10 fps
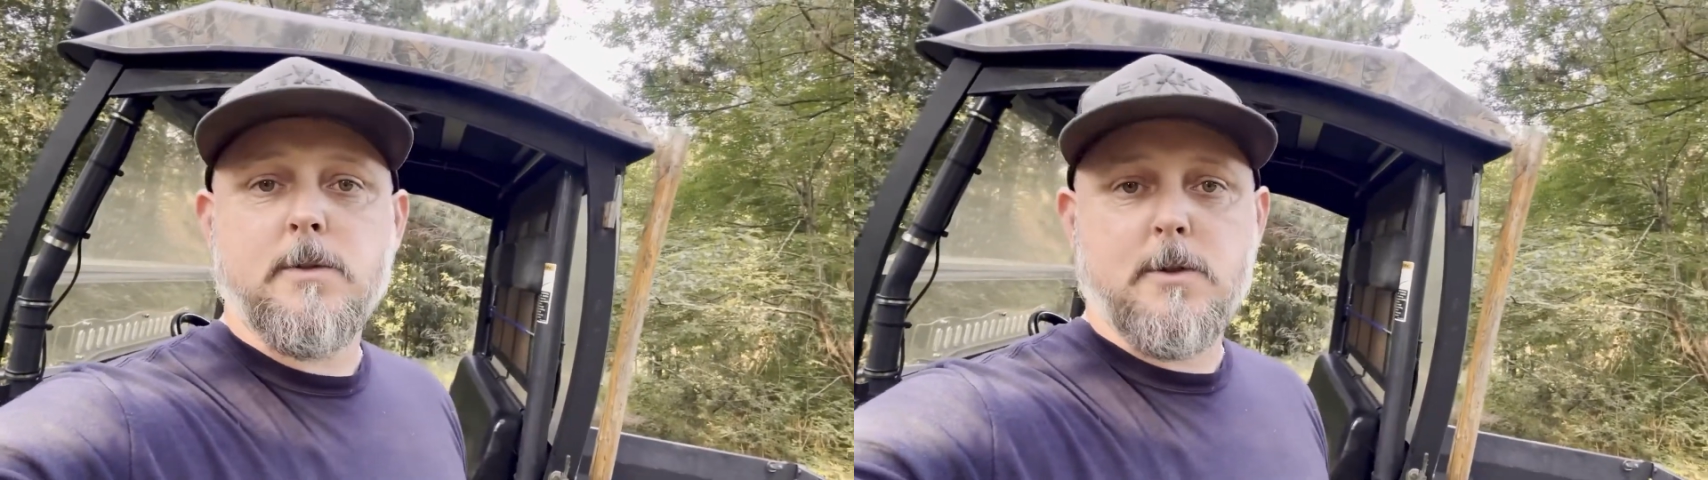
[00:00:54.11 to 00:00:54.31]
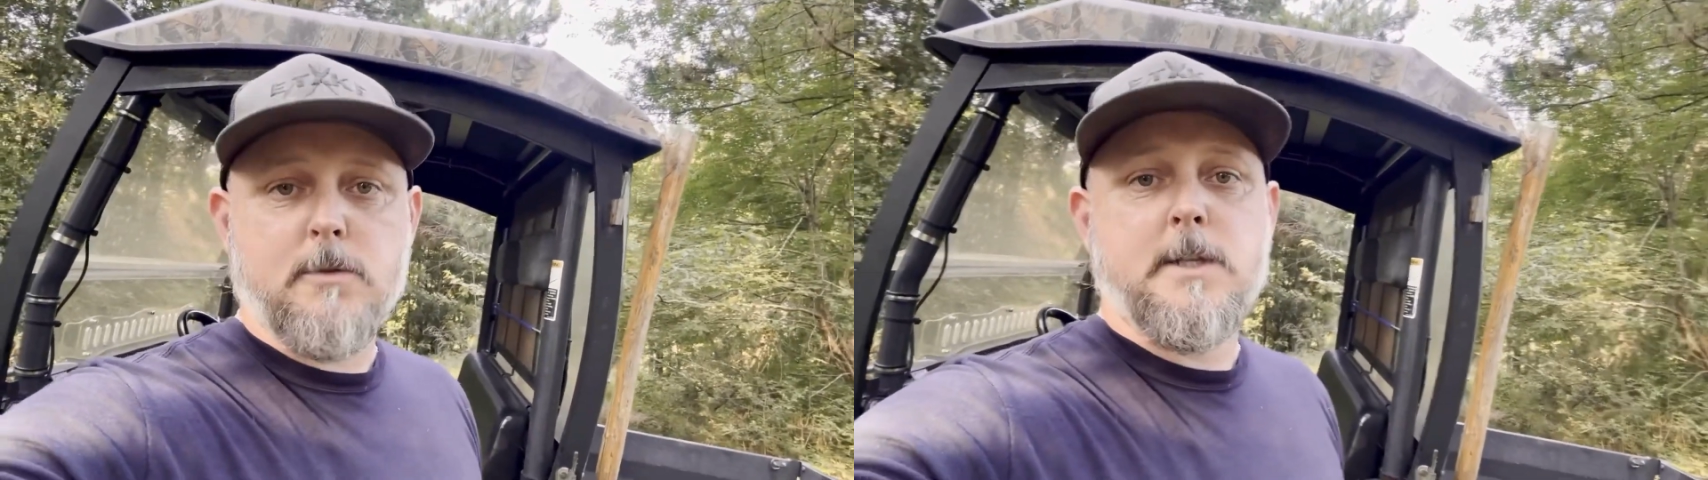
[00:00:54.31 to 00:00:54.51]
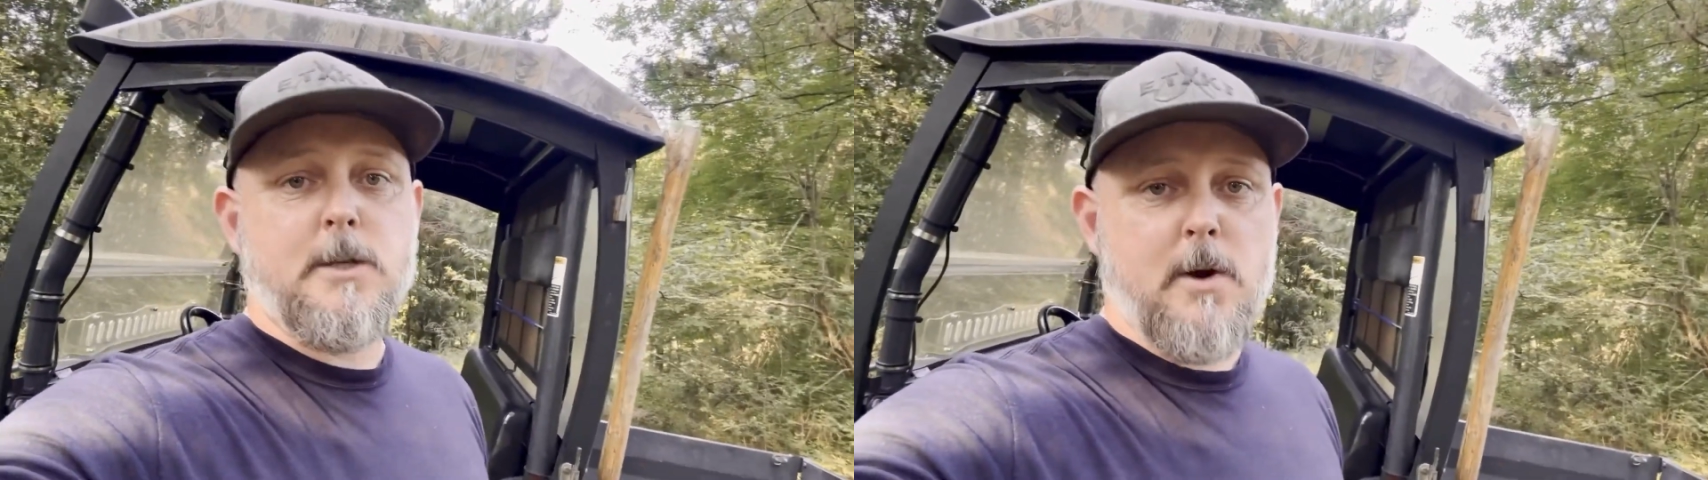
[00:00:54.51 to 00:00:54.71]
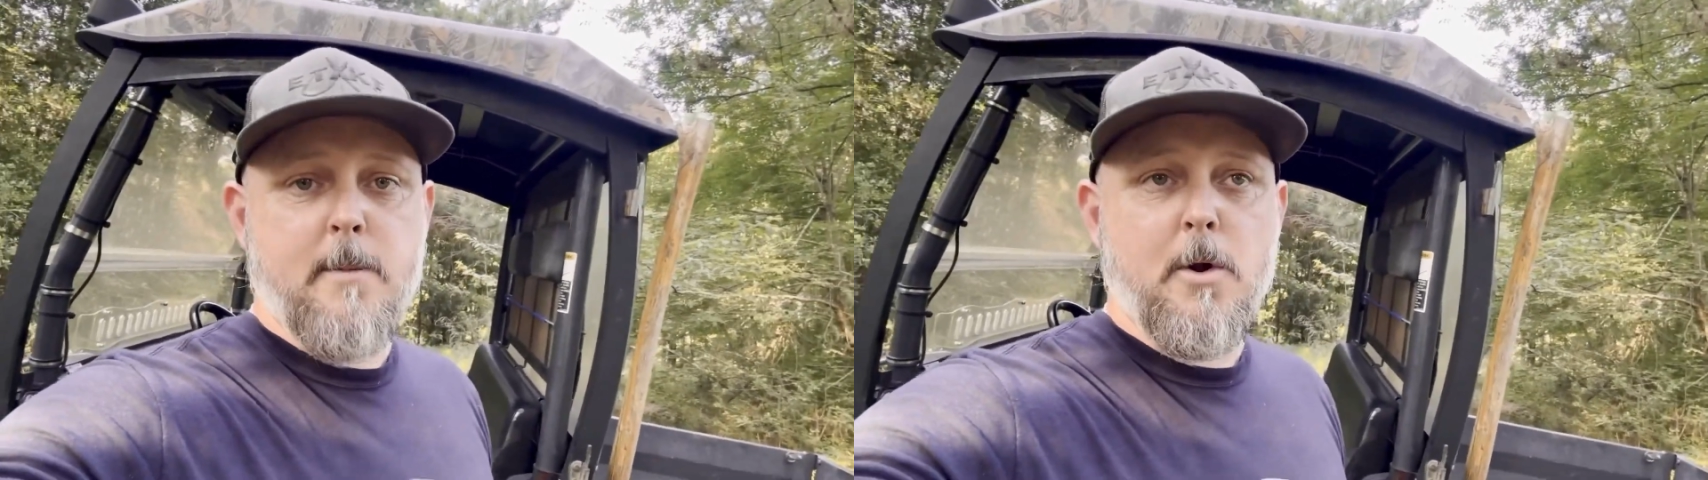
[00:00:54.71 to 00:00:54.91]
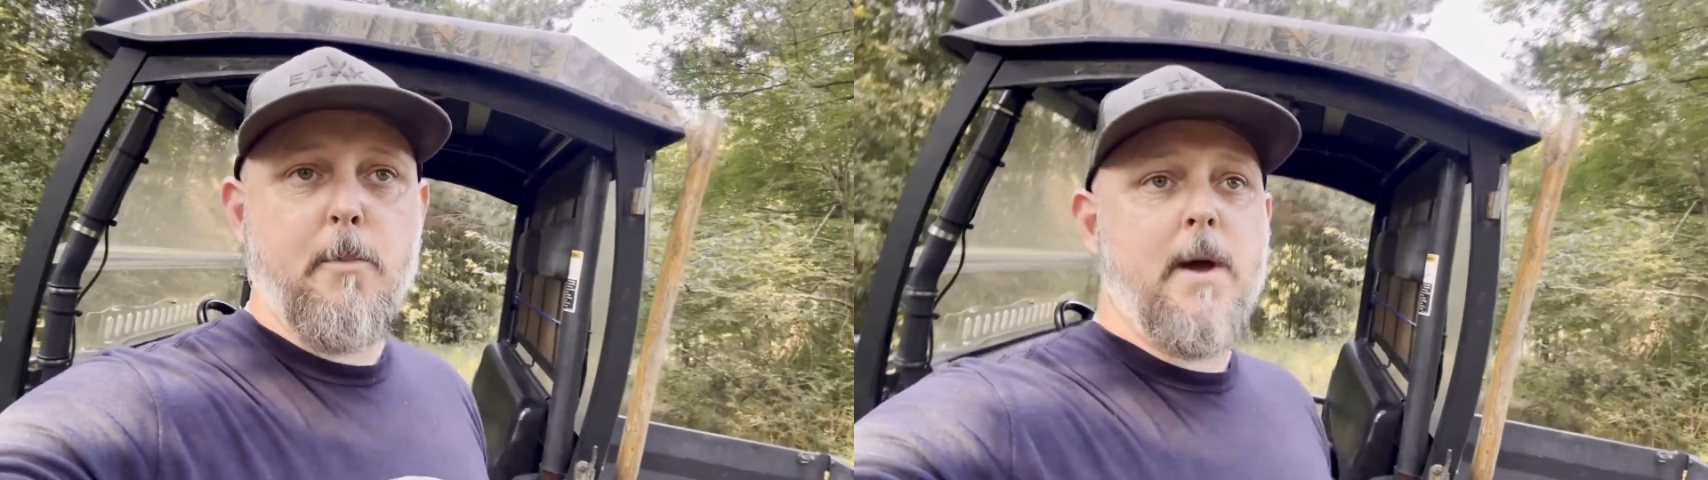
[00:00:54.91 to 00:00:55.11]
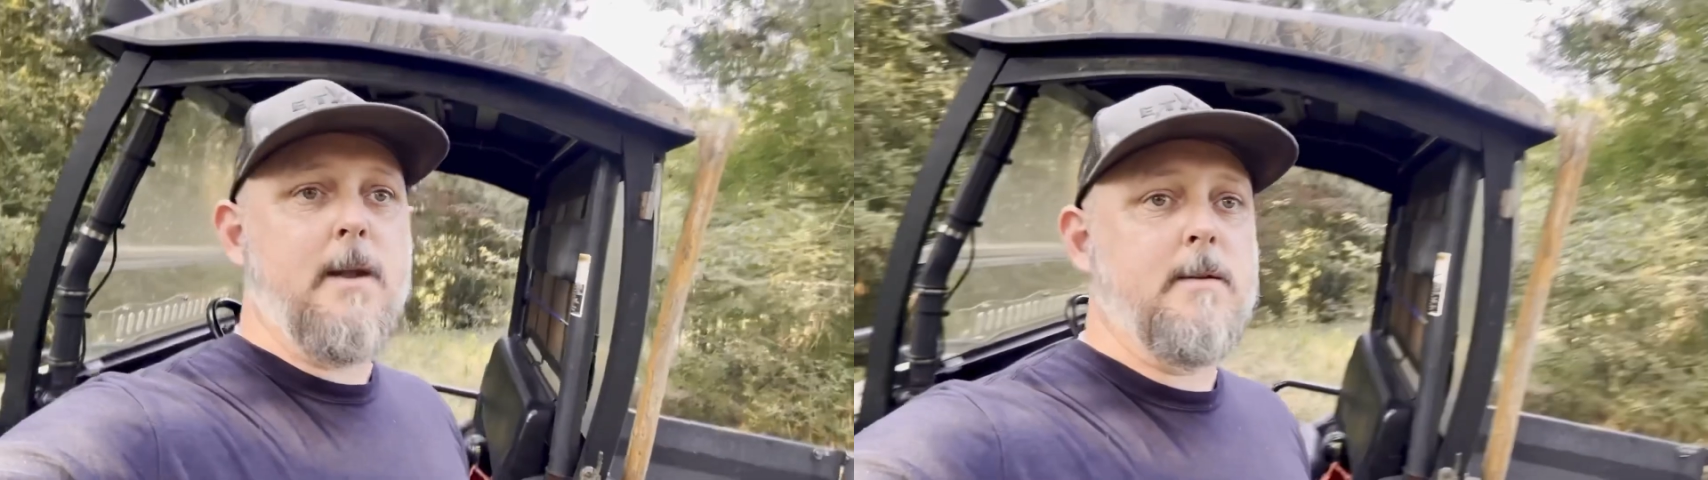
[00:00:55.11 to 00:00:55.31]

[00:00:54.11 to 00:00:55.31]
So Z-trap, no bait.